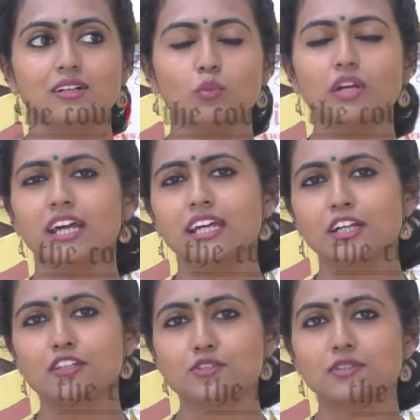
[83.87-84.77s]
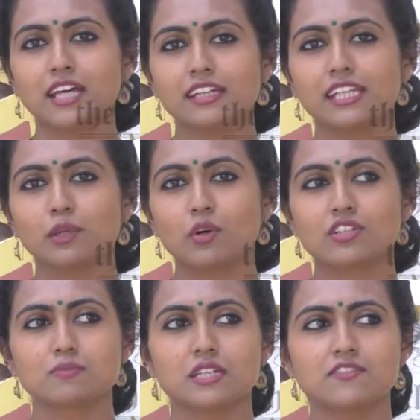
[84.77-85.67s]
What I understood that day
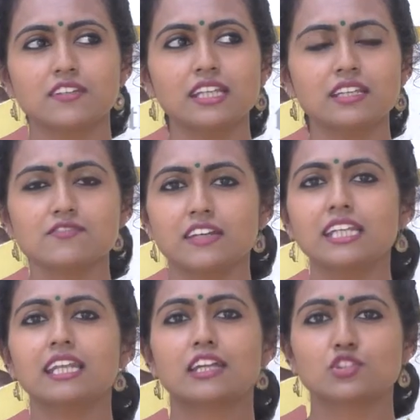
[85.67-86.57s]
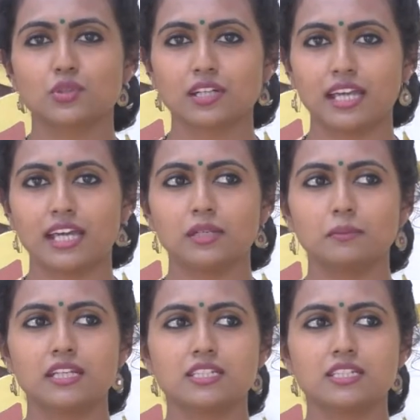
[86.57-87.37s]
was breastfeeding is very natural, and be